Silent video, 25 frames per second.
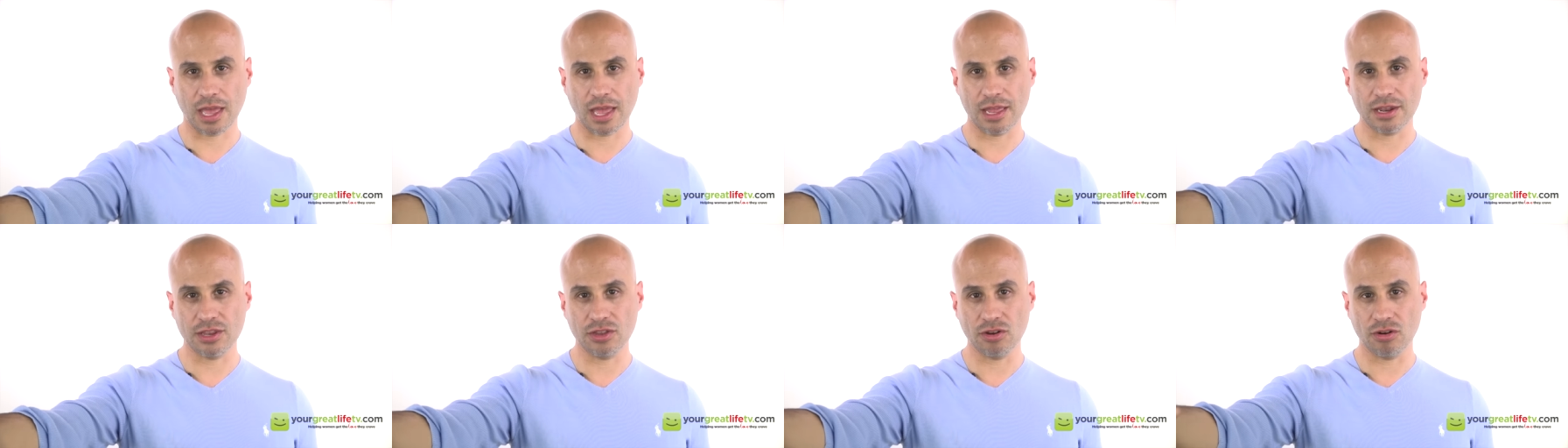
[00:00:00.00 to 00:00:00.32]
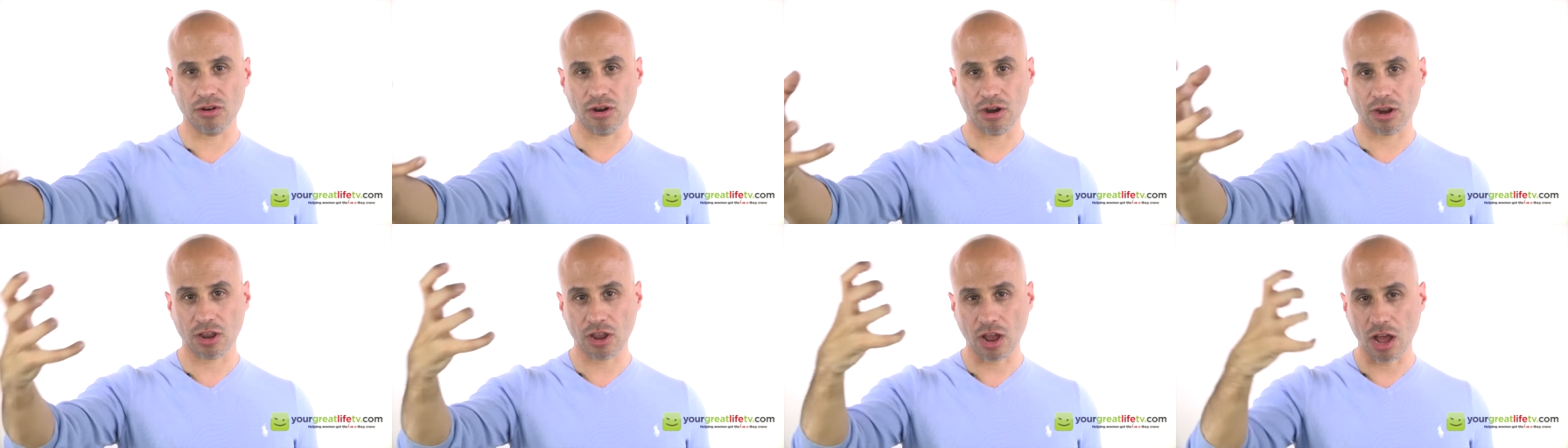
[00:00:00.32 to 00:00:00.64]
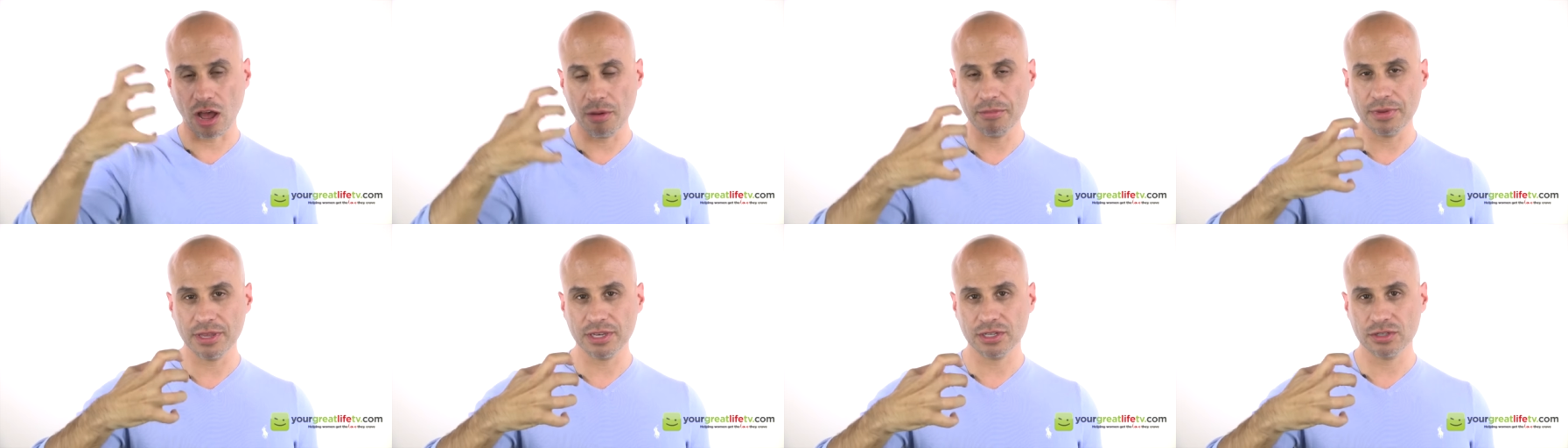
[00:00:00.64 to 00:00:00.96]
and you're
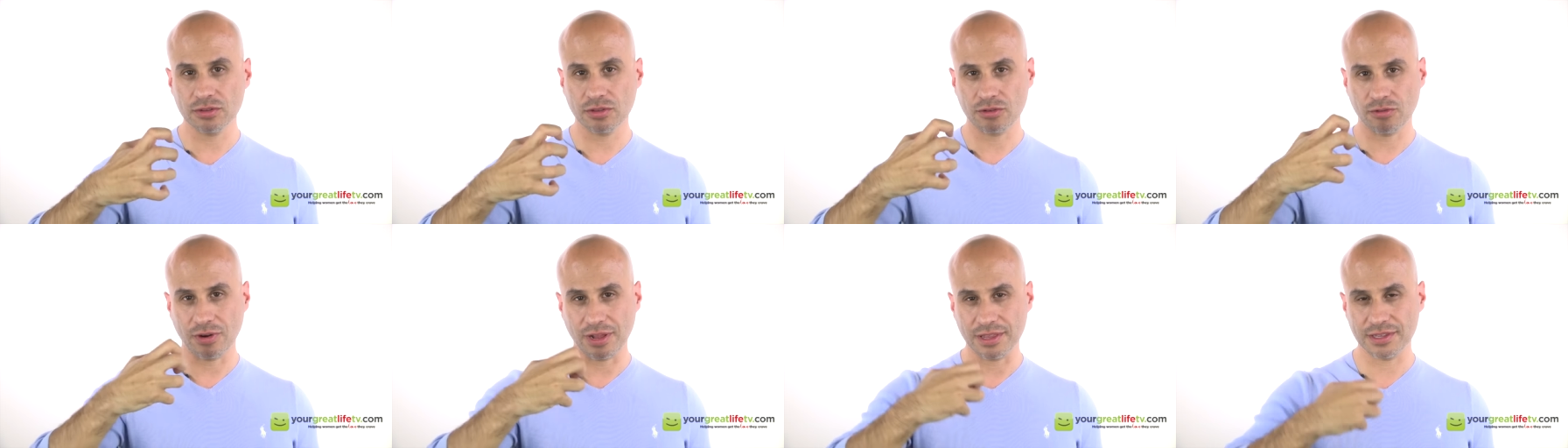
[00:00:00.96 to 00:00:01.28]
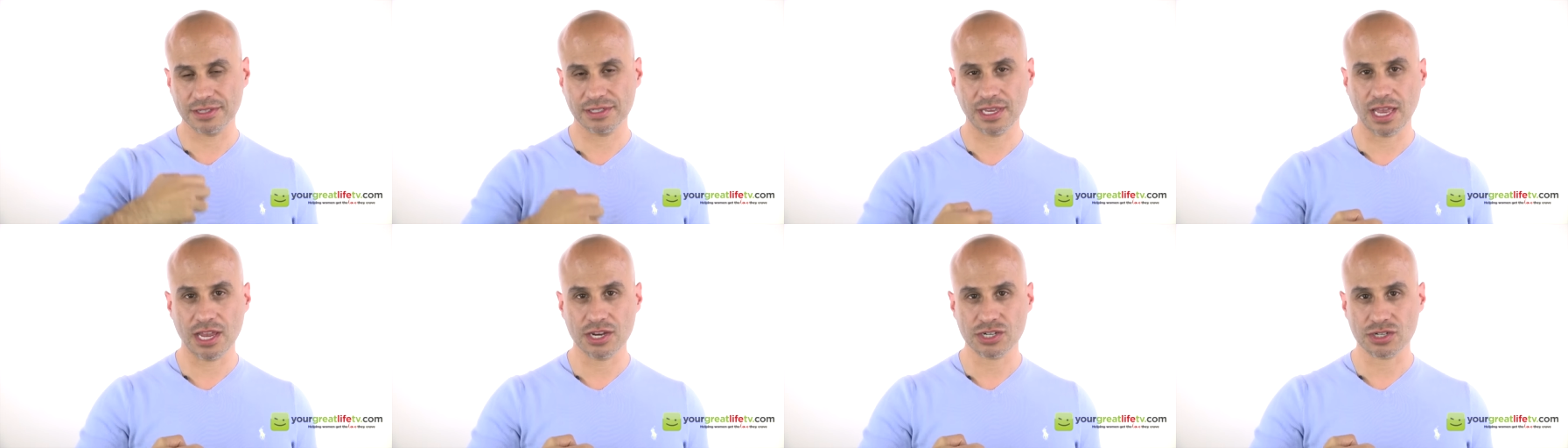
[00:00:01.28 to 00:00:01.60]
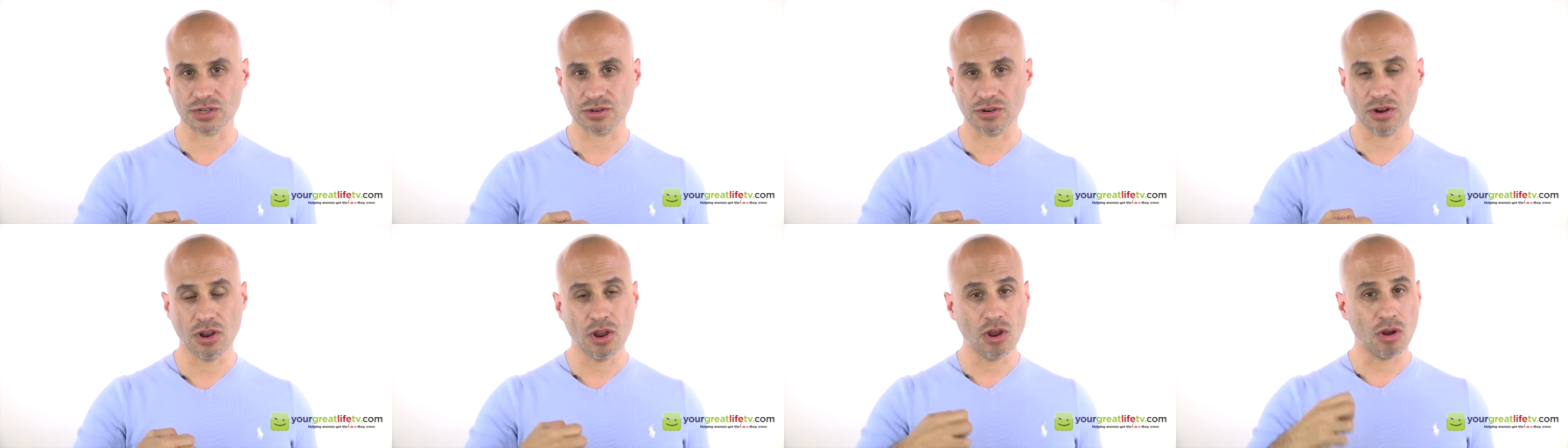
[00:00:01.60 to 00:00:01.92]
coming to the
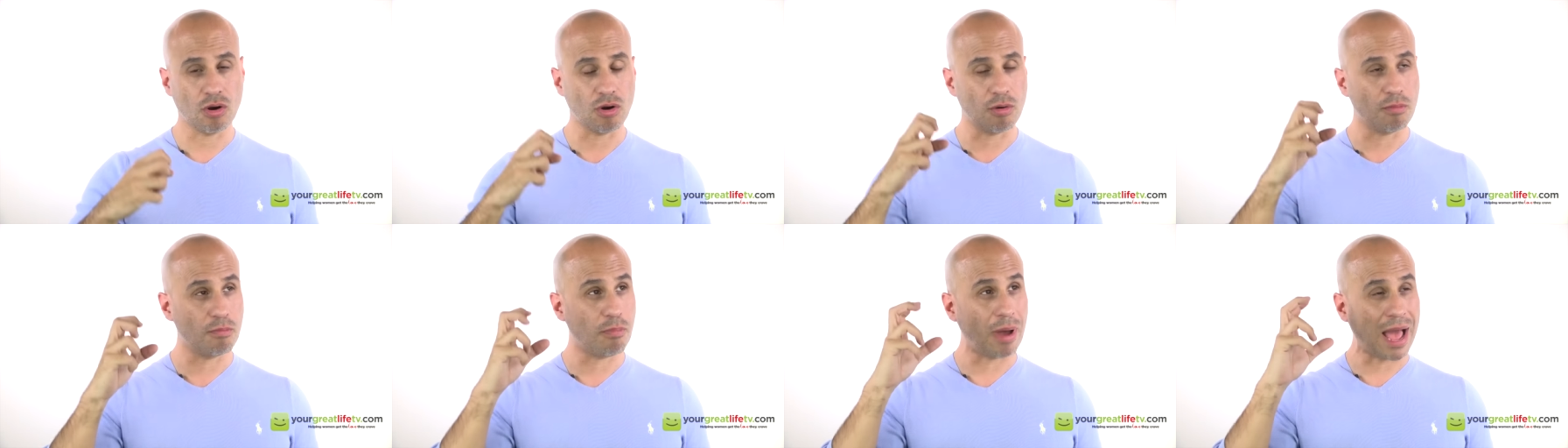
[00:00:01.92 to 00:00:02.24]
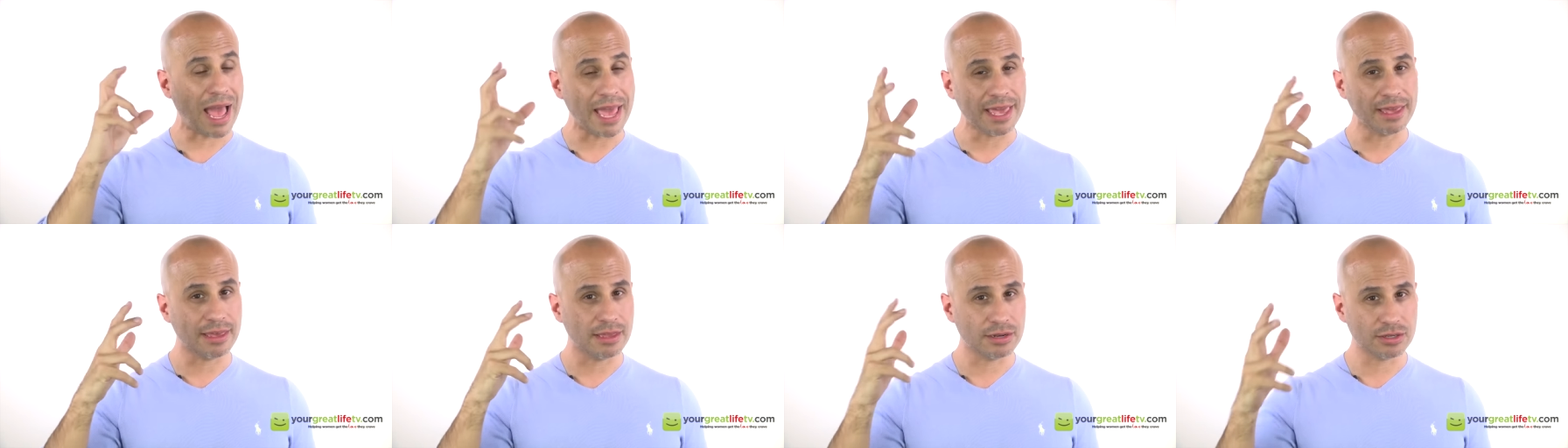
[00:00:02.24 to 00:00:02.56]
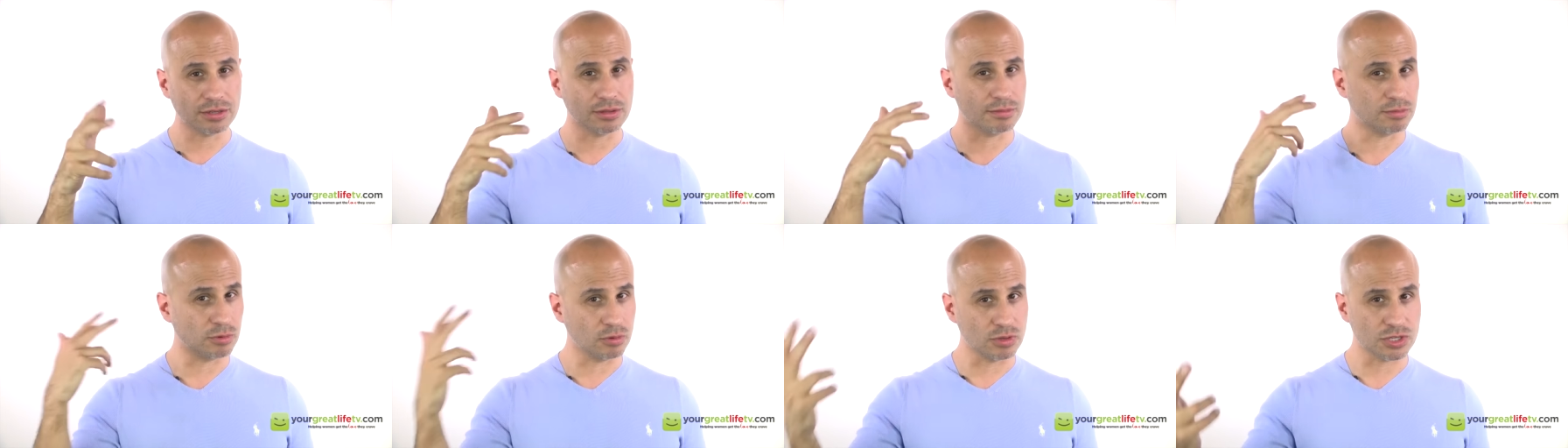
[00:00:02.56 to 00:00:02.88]
realization or buying
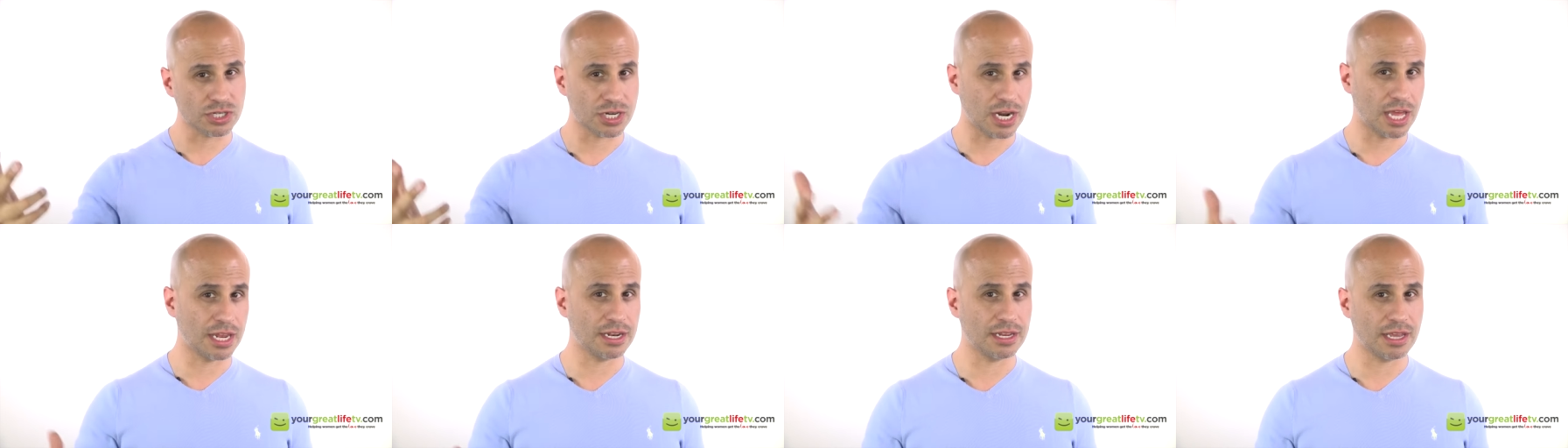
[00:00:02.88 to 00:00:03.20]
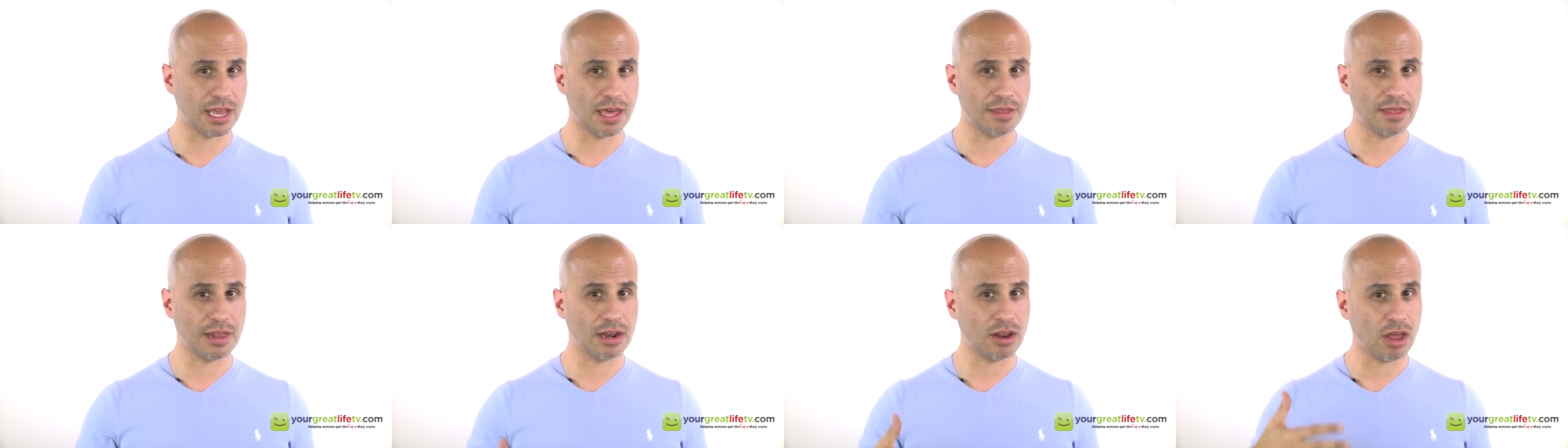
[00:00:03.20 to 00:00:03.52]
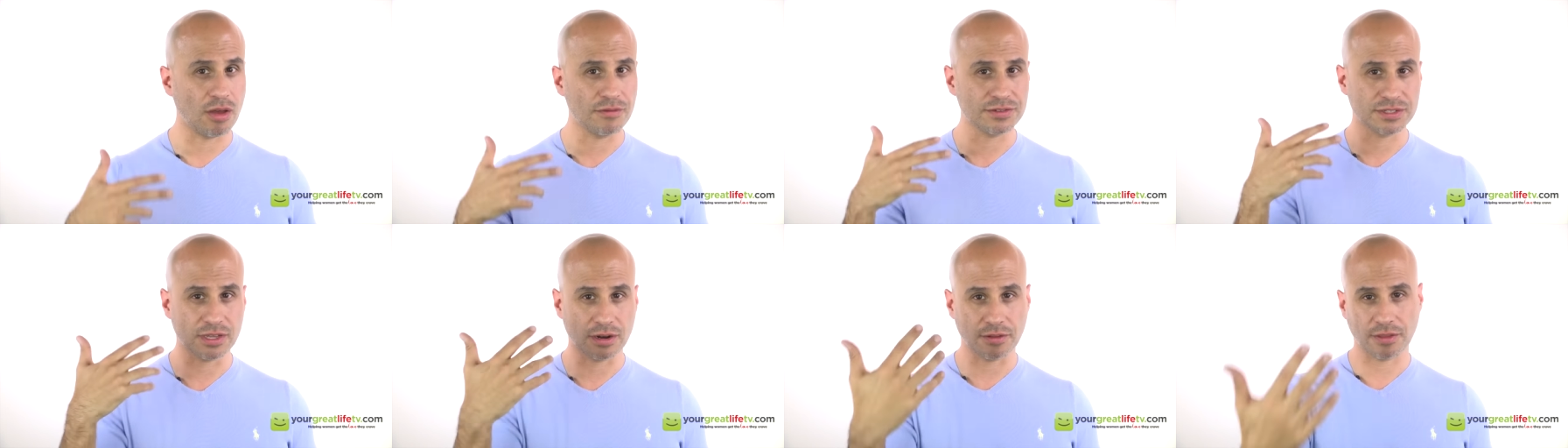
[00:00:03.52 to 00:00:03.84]
into the bullshit idea that
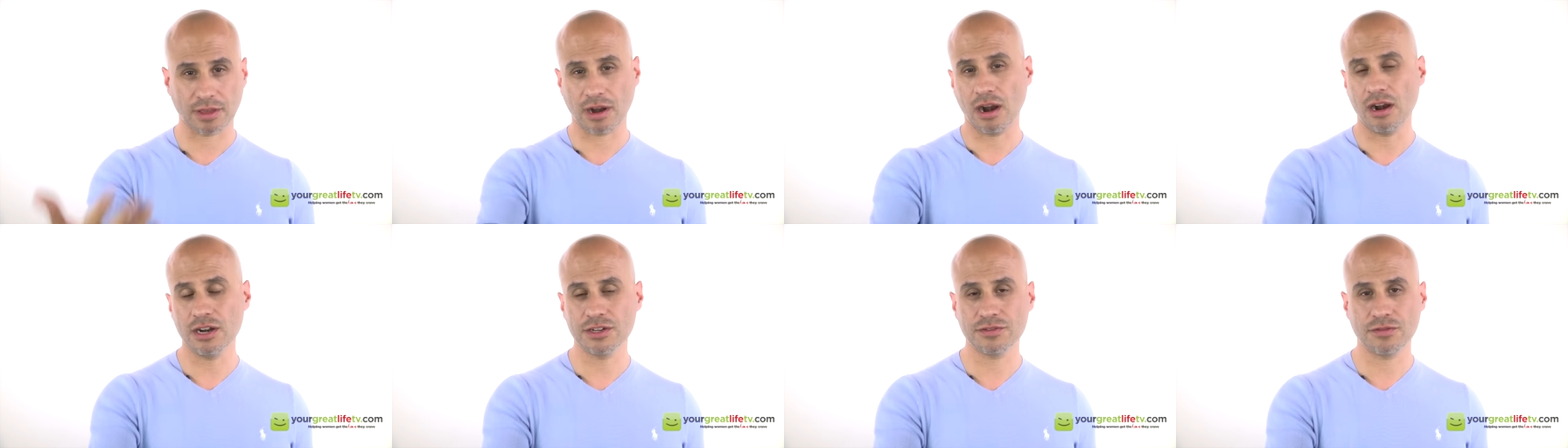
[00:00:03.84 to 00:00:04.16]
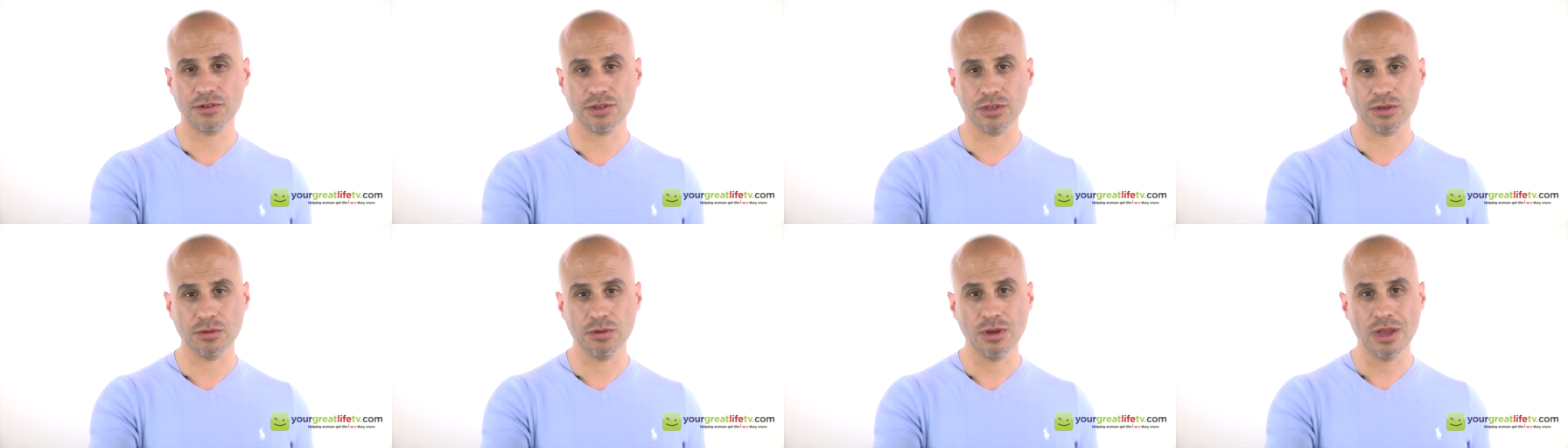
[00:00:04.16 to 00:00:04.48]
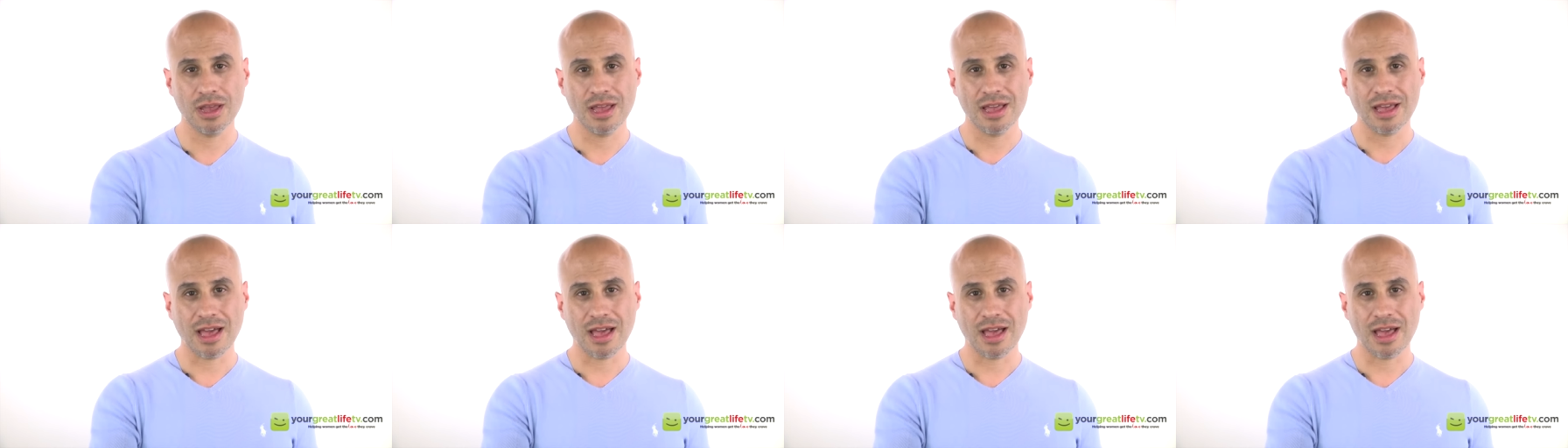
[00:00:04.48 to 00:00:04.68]
love is not in the cards for you,